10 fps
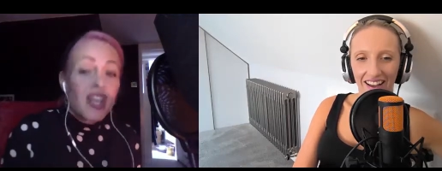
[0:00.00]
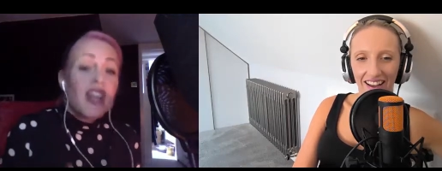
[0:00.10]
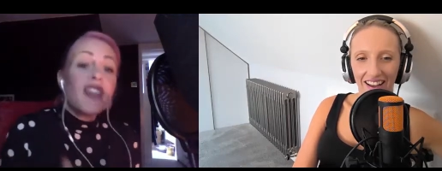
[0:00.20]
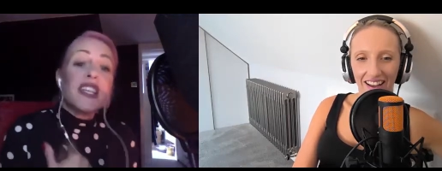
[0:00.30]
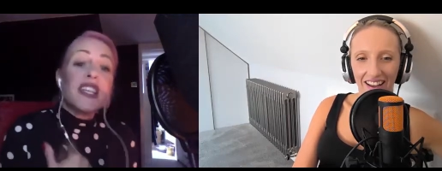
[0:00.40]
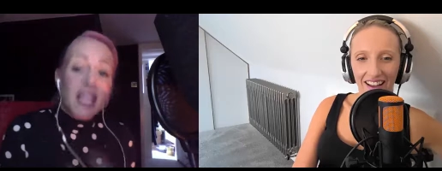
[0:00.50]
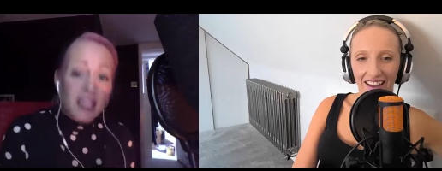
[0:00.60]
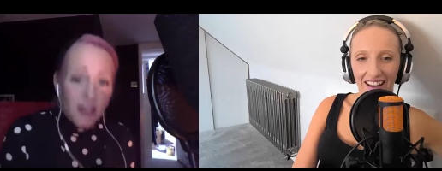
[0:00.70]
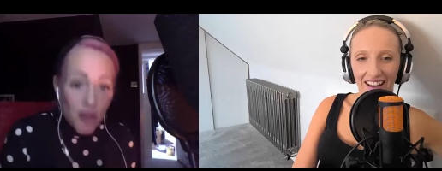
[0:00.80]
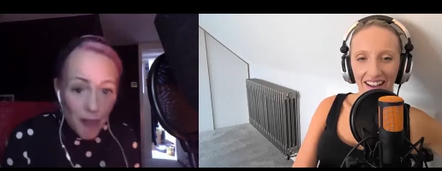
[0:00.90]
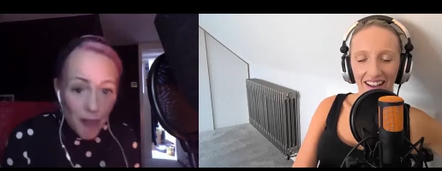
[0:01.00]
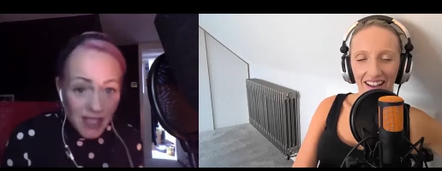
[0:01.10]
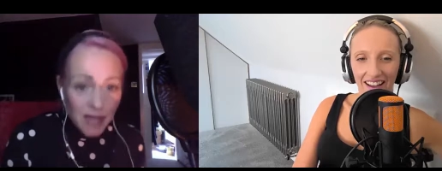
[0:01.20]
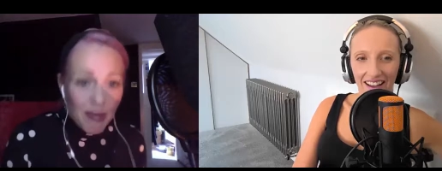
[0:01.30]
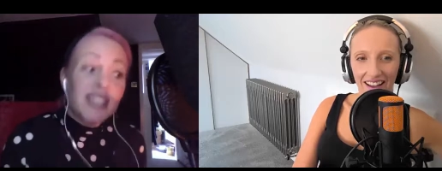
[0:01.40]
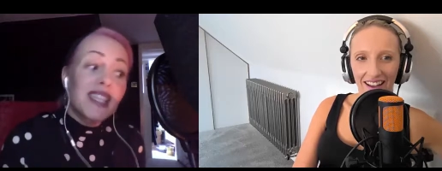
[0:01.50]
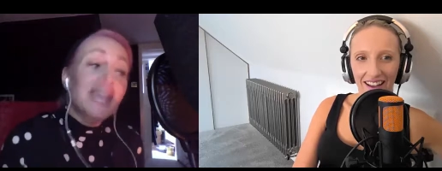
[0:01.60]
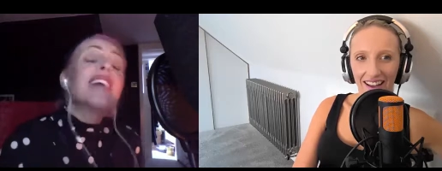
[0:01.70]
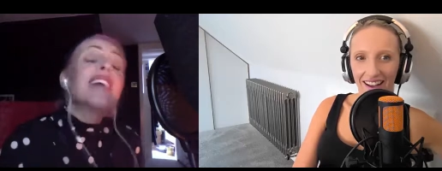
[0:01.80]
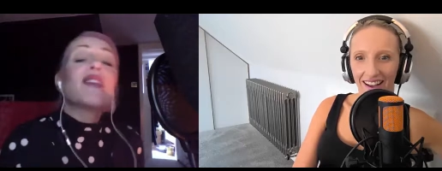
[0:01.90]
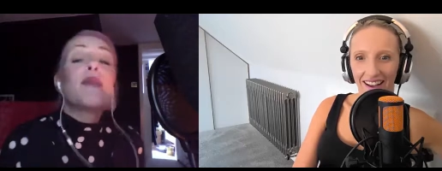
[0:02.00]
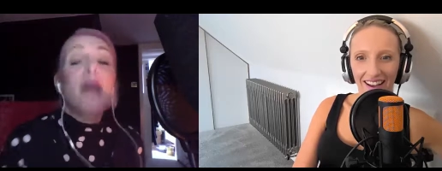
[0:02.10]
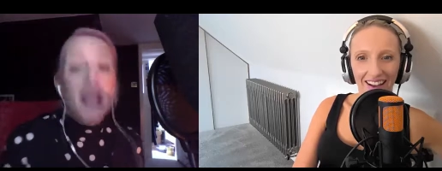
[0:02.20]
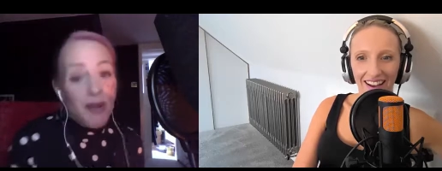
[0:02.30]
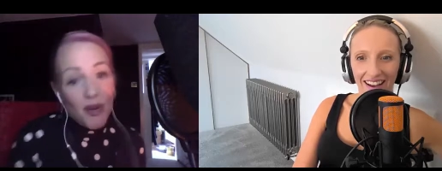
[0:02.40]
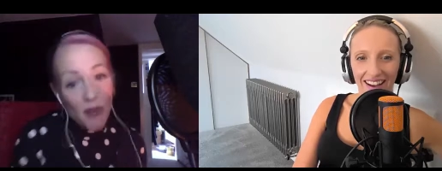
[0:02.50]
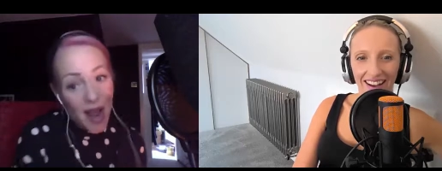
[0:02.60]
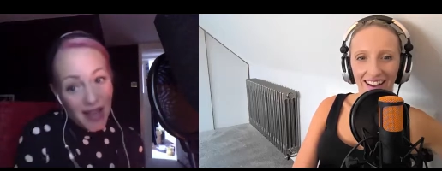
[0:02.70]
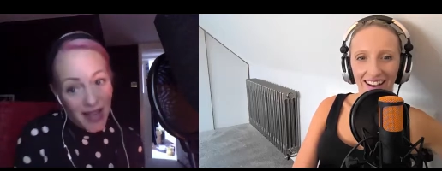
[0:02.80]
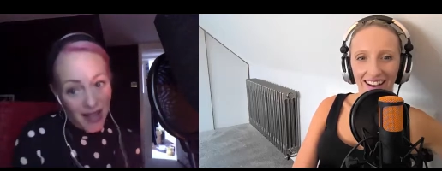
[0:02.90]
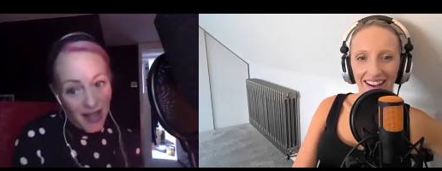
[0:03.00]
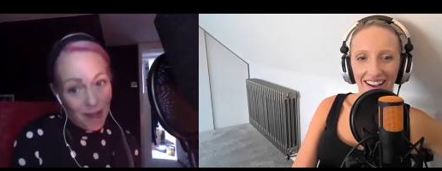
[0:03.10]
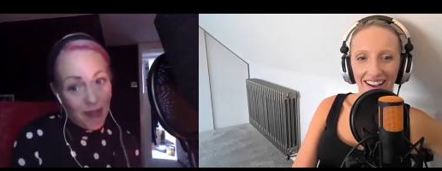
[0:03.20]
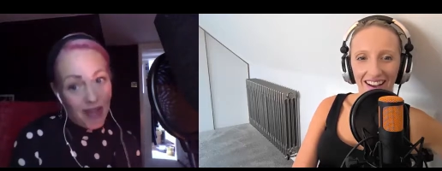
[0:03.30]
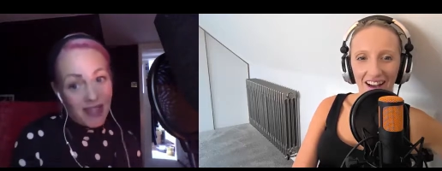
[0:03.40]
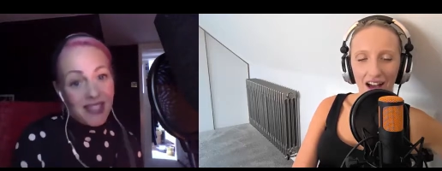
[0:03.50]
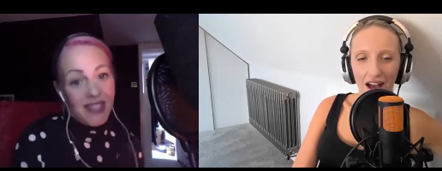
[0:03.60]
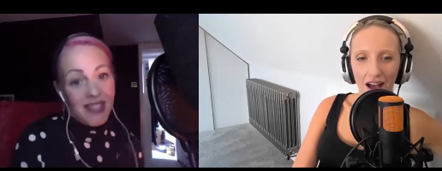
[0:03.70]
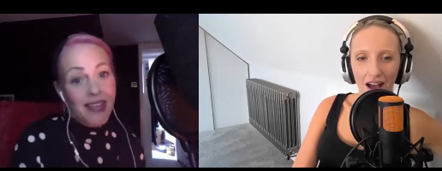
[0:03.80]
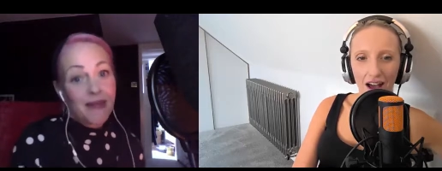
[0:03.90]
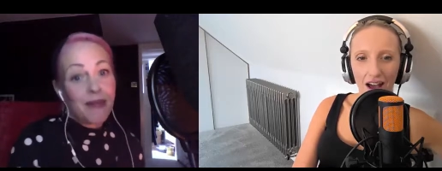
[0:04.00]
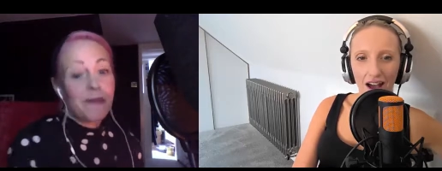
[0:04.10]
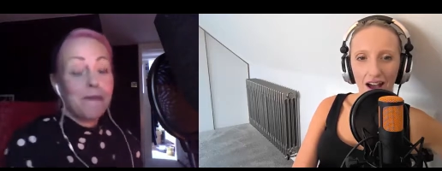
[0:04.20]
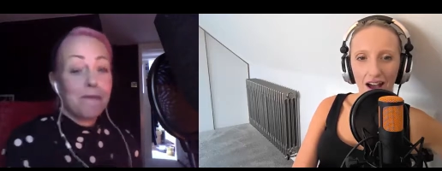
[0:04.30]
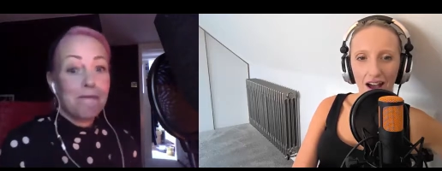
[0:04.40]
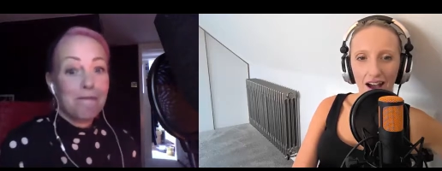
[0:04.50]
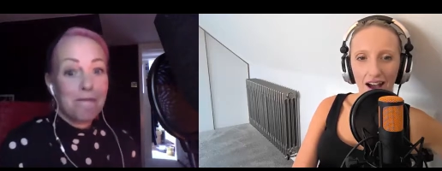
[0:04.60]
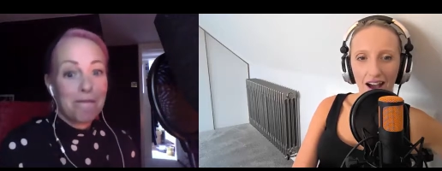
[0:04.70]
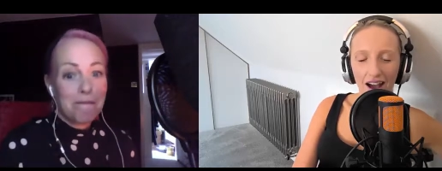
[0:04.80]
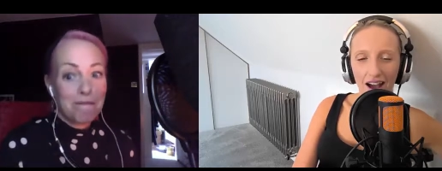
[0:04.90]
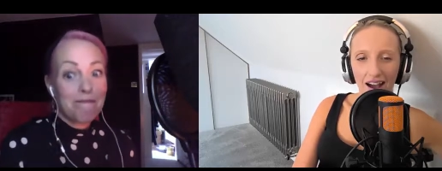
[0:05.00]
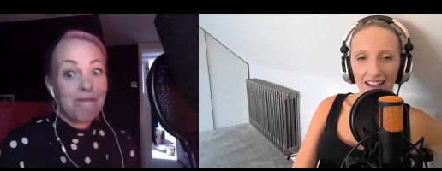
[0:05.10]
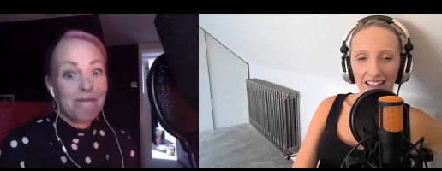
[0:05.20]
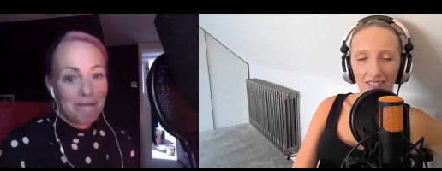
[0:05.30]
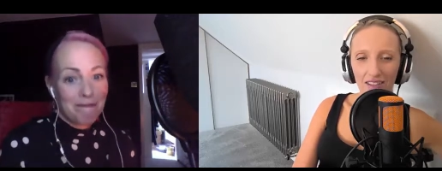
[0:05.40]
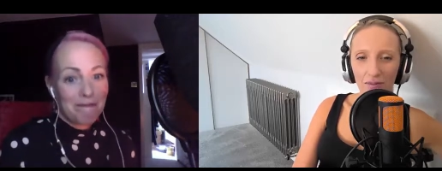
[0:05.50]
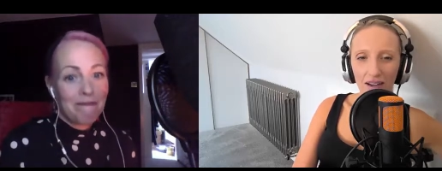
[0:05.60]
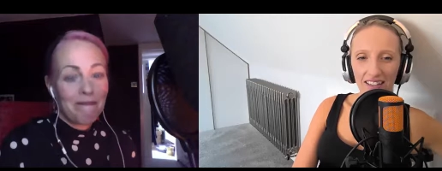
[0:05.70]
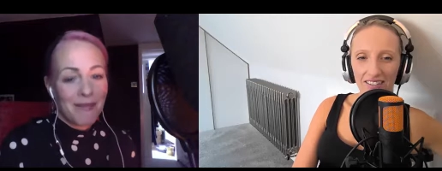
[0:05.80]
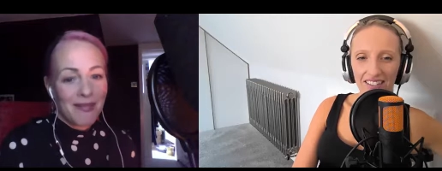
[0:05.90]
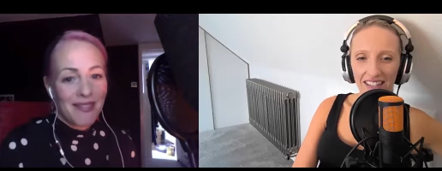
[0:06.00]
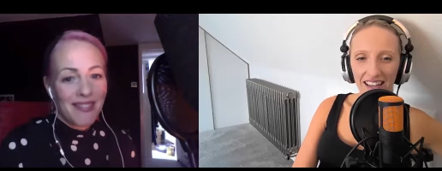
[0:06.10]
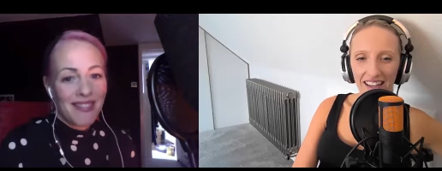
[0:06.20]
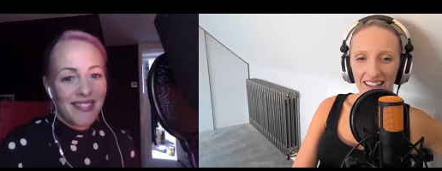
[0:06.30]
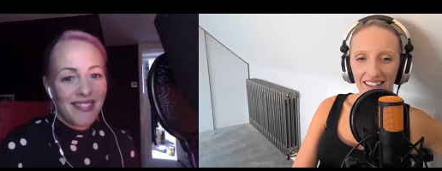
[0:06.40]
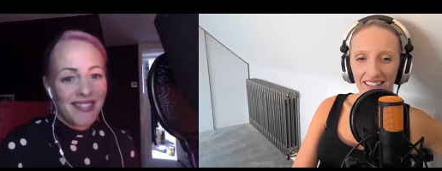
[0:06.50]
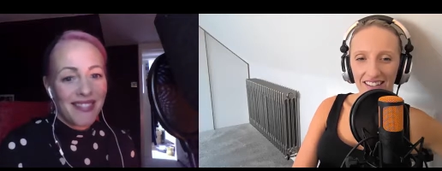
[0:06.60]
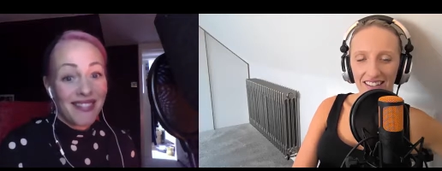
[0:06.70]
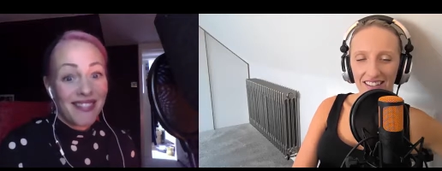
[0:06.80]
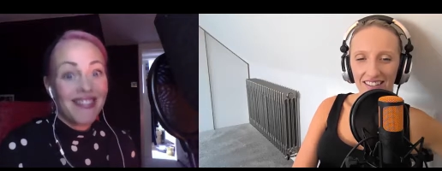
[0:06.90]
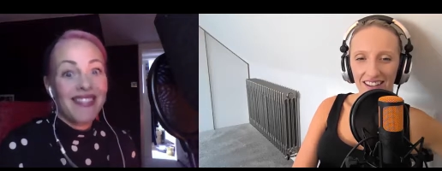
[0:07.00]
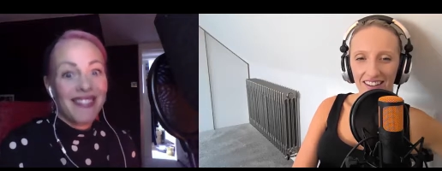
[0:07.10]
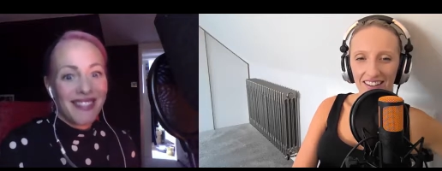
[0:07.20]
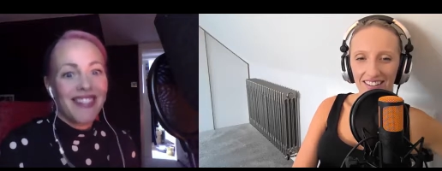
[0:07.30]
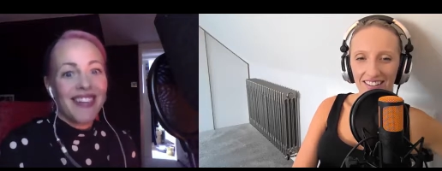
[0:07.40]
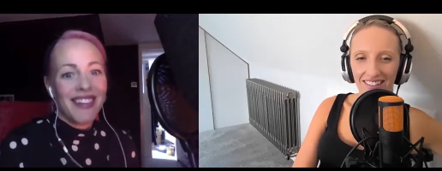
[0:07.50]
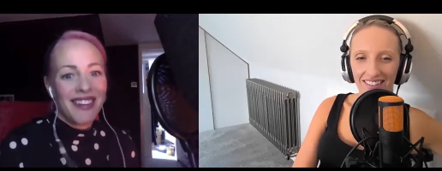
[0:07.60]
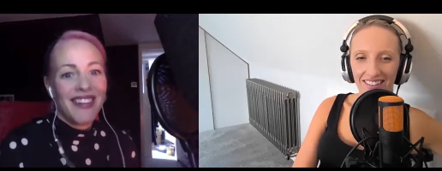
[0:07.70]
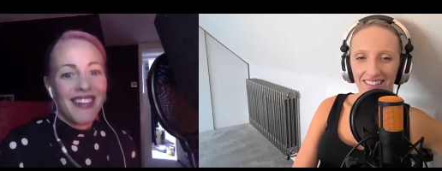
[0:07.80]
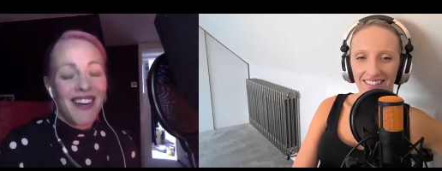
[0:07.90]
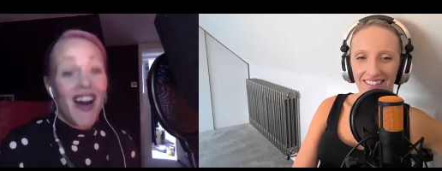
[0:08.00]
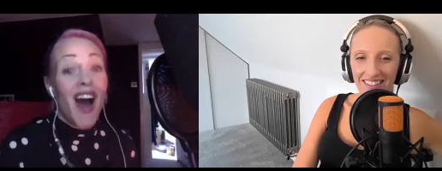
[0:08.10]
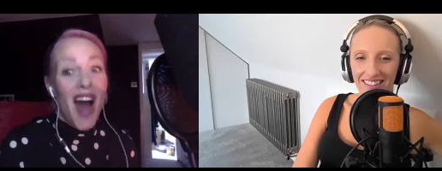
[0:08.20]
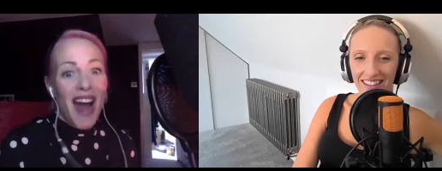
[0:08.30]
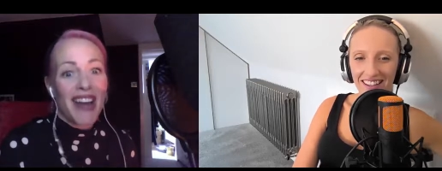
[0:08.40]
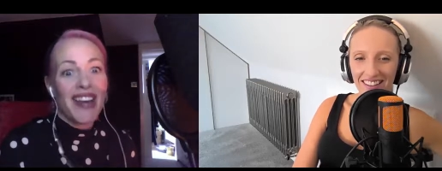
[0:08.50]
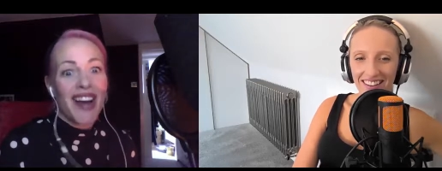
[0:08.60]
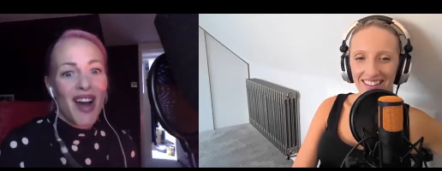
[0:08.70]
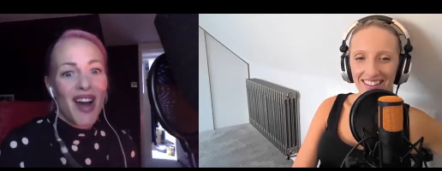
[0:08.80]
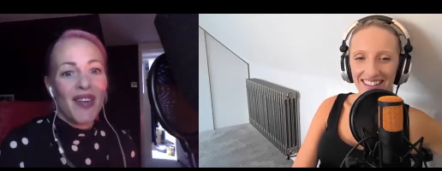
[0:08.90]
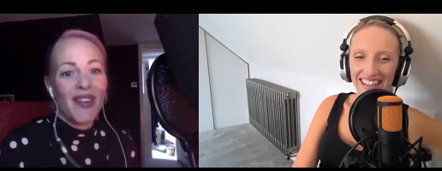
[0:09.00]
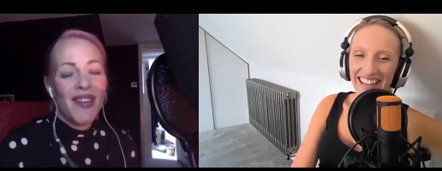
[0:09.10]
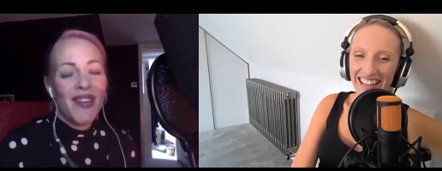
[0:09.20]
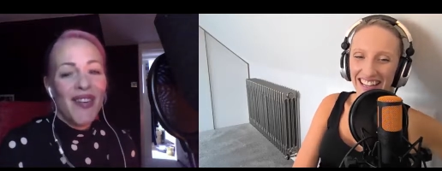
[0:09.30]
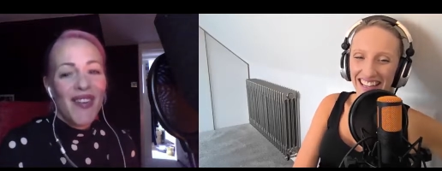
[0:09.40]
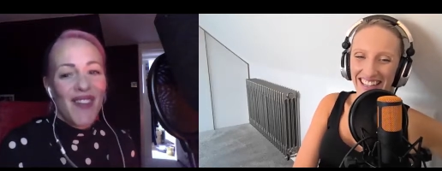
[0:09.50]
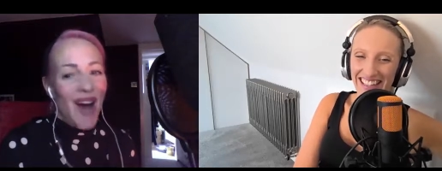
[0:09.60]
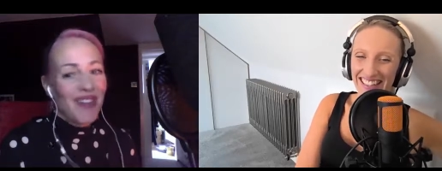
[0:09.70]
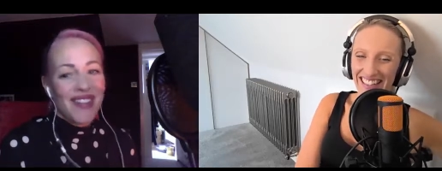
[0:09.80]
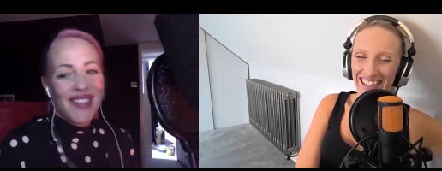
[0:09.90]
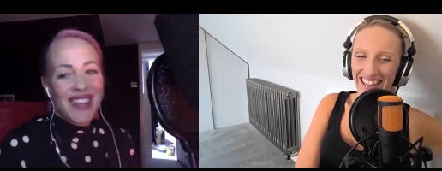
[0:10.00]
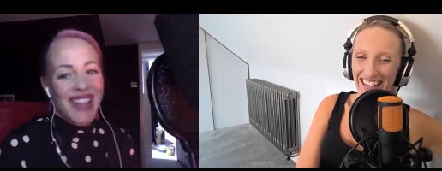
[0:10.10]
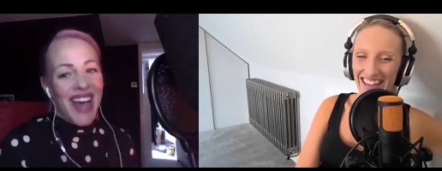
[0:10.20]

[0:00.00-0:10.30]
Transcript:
Speaker 1: they settle you back to bed and they take the baby away and get them back to sleep.
Speaker 2: Even the way you say it is just so. Right I know. Uh,
Speaker 1: I mean, but that